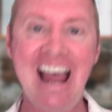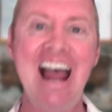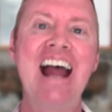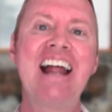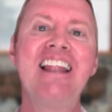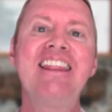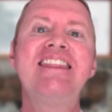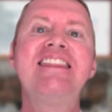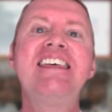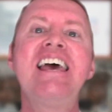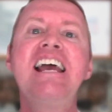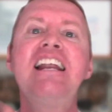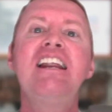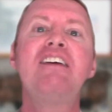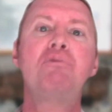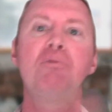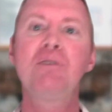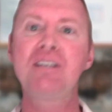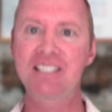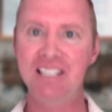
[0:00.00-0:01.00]
And then
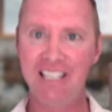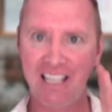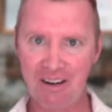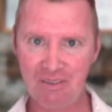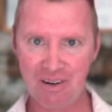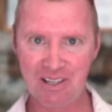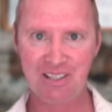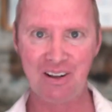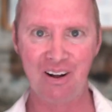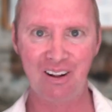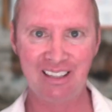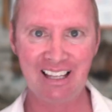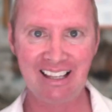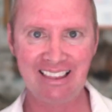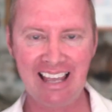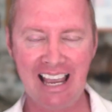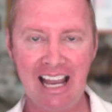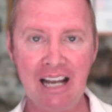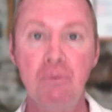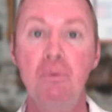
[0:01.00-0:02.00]
if we see a result
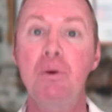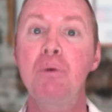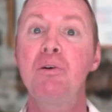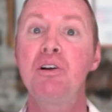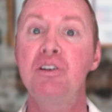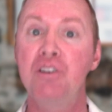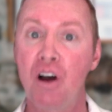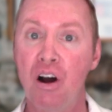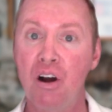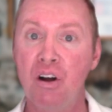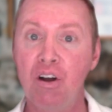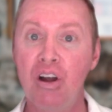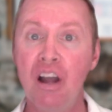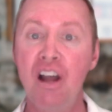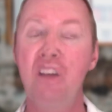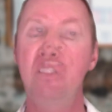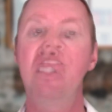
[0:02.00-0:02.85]
at the end, we would know